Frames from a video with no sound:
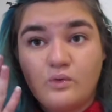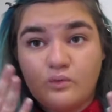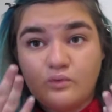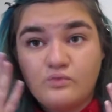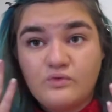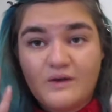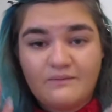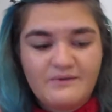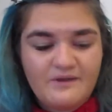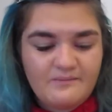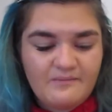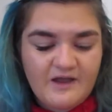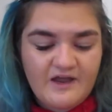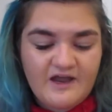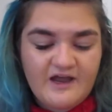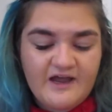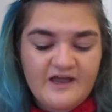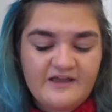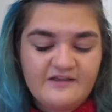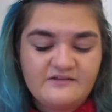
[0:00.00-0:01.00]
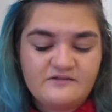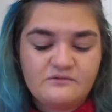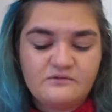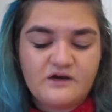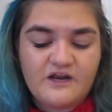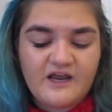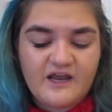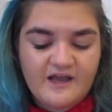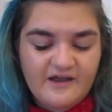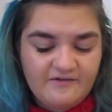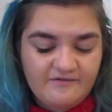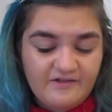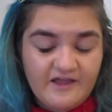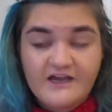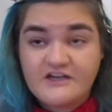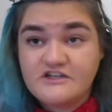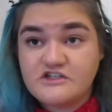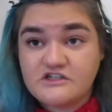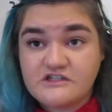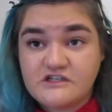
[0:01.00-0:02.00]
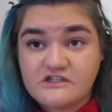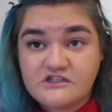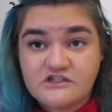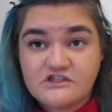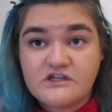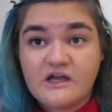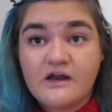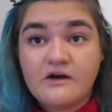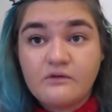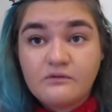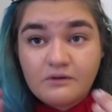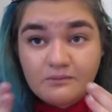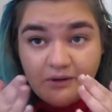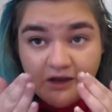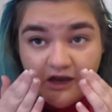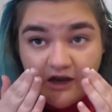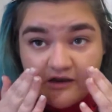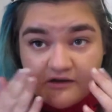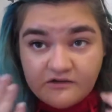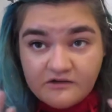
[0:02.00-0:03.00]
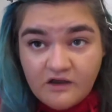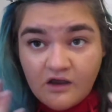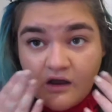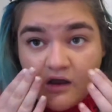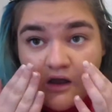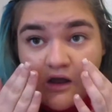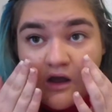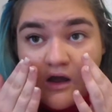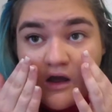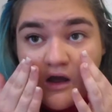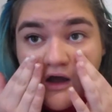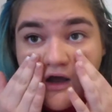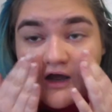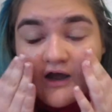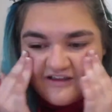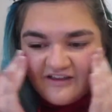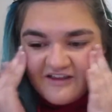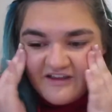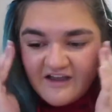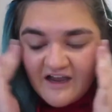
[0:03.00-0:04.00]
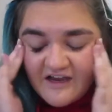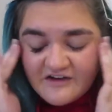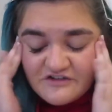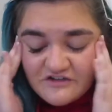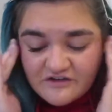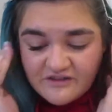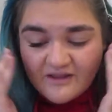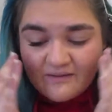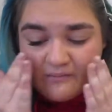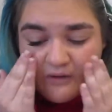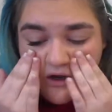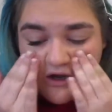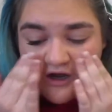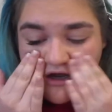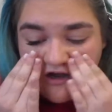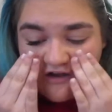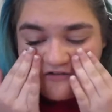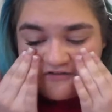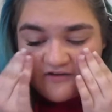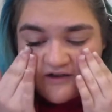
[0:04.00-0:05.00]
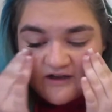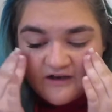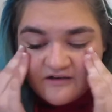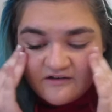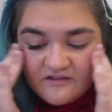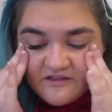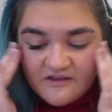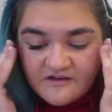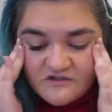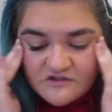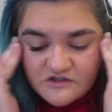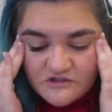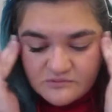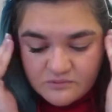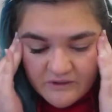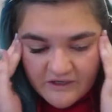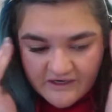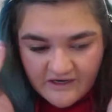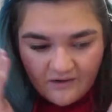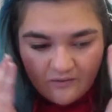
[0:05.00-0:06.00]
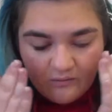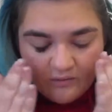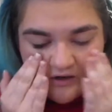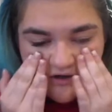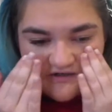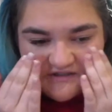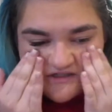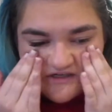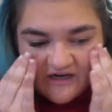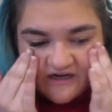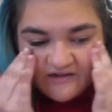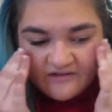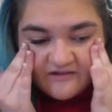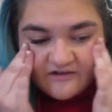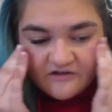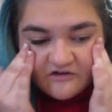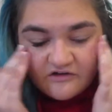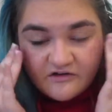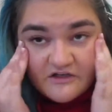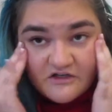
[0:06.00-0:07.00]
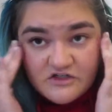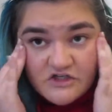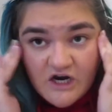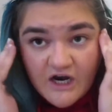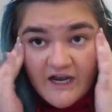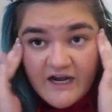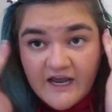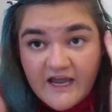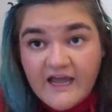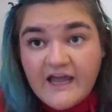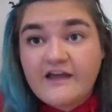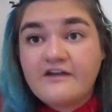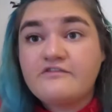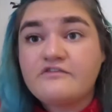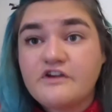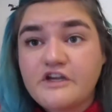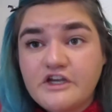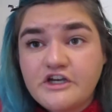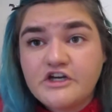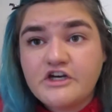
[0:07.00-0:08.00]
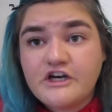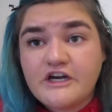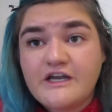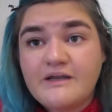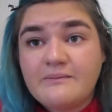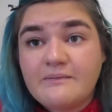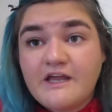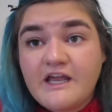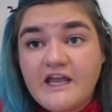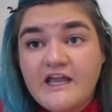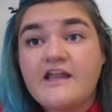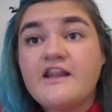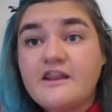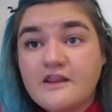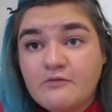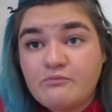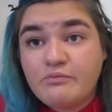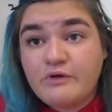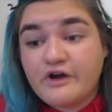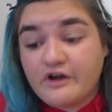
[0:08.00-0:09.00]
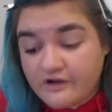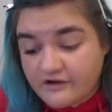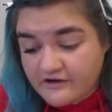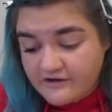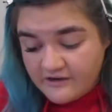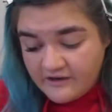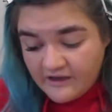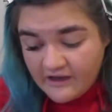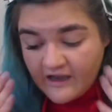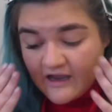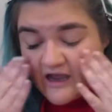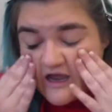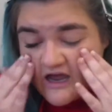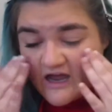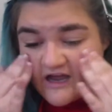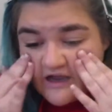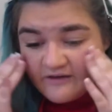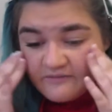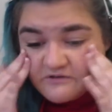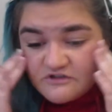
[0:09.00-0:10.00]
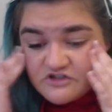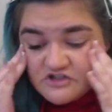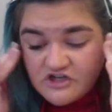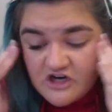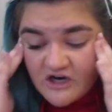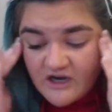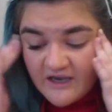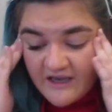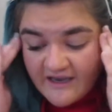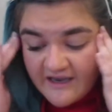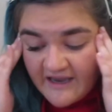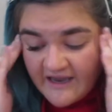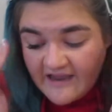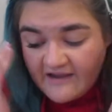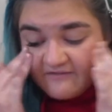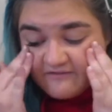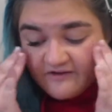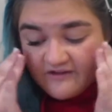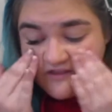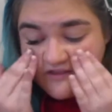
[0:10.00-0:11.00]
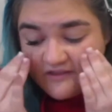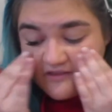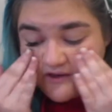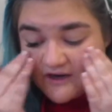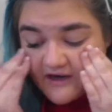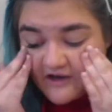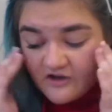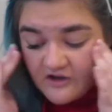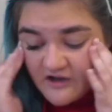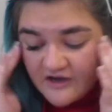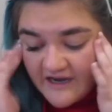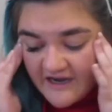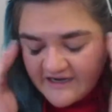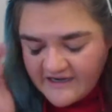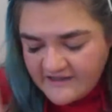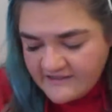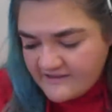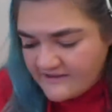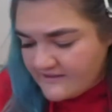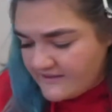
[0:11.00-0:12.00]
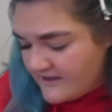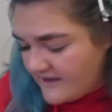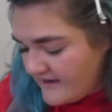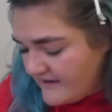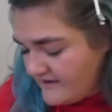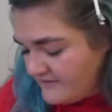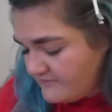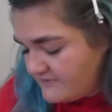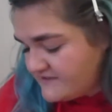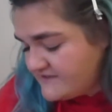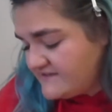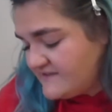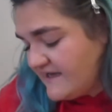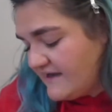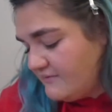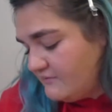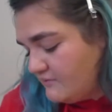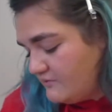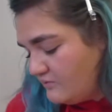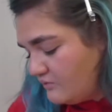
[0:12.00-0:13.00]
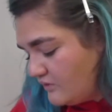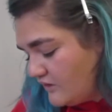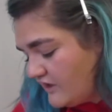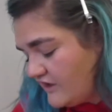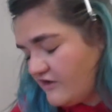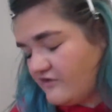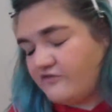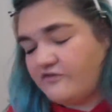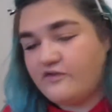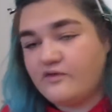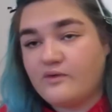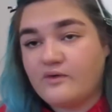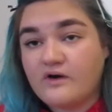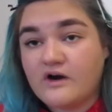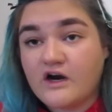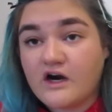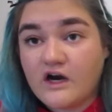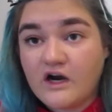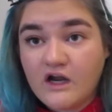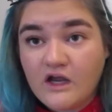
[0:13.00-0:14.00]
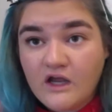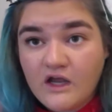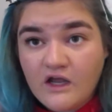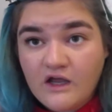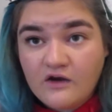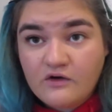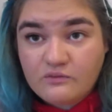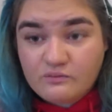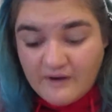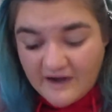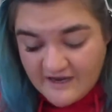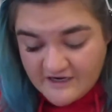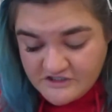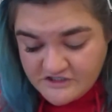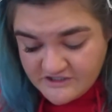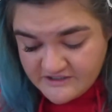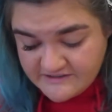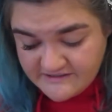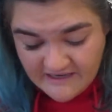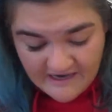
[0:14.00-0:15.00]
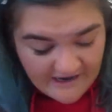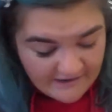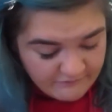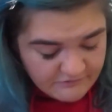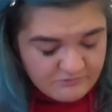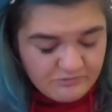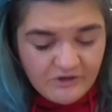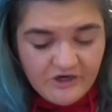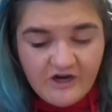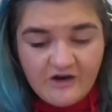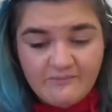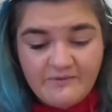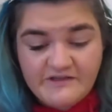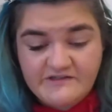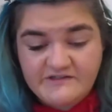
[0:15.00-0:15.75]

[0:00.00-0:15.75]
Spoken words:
rubbing my eyes, and when I have lash extensions, I don't rub my eyes. I took them off and things just were getting worse, and I literally tried every cream in the book. I was trying everything that I could. Anything that anyone said would work for rashes, I was putting on my